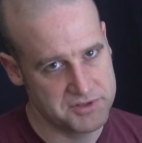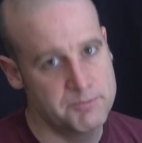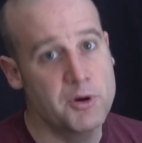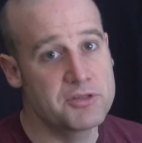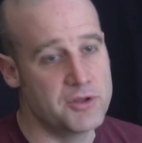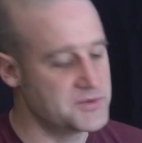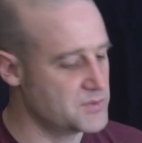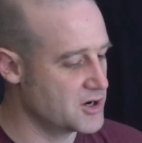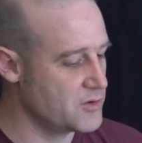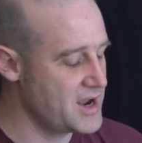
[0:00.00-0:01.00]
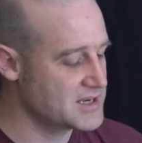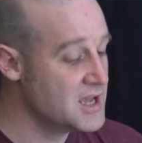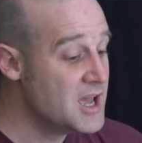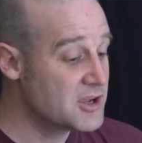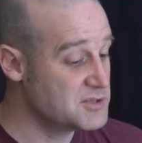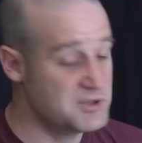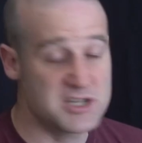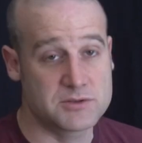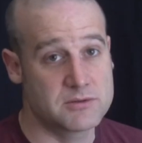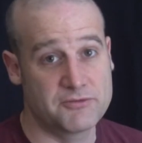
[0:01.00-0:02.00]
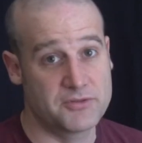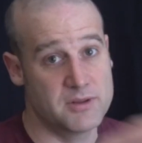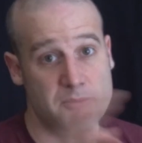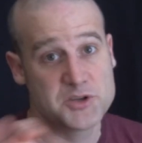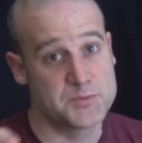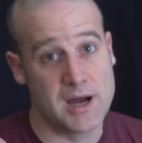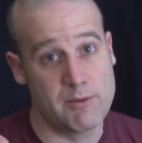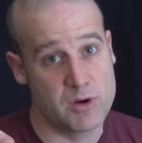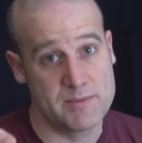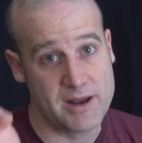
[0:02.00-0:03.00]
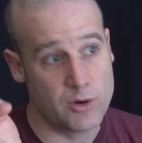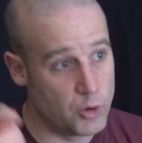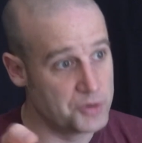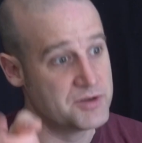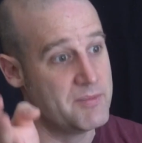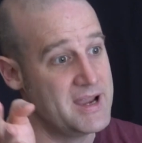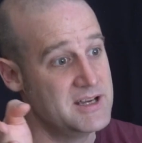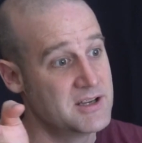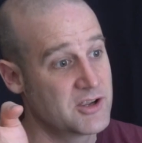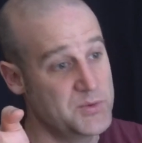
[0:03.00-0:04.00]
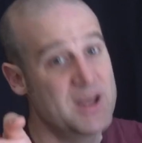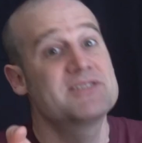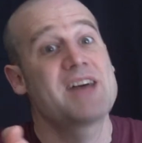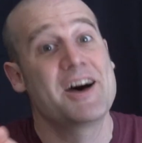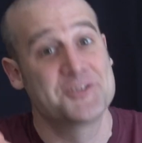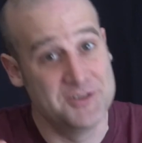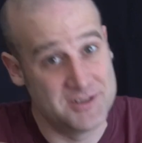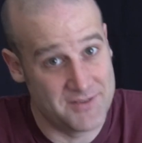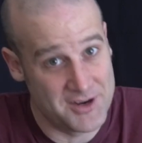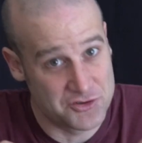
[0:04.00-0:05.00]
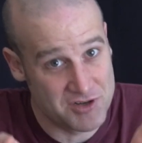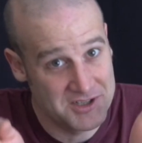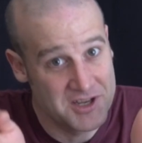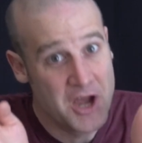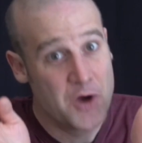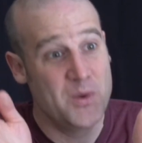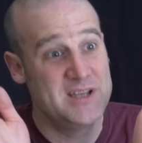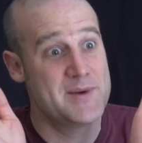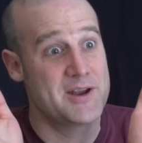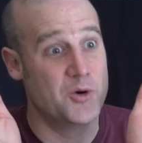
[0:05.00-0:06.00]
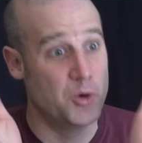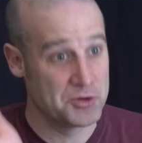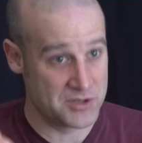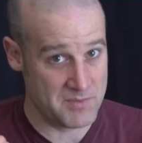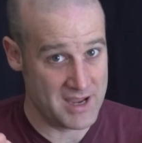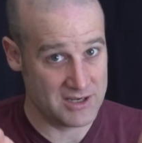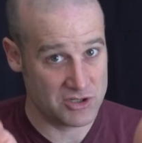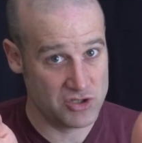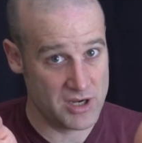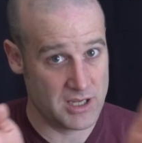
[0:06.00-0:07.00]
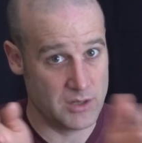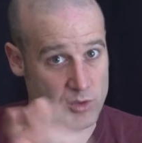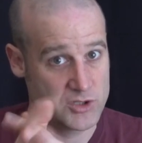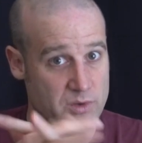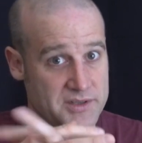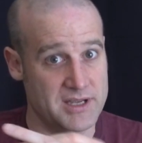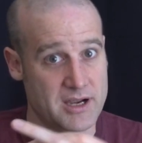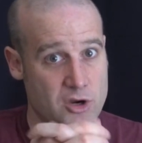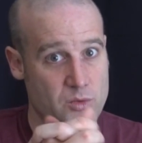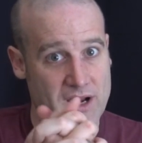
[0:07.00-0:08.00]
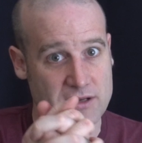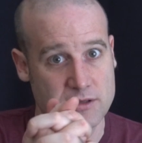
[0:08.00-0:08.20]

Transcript: So both of those were correct, because we just, for the most part, we want to be able to automate, because we get thousands of entries, we need to be able to automate checking which ones are correct.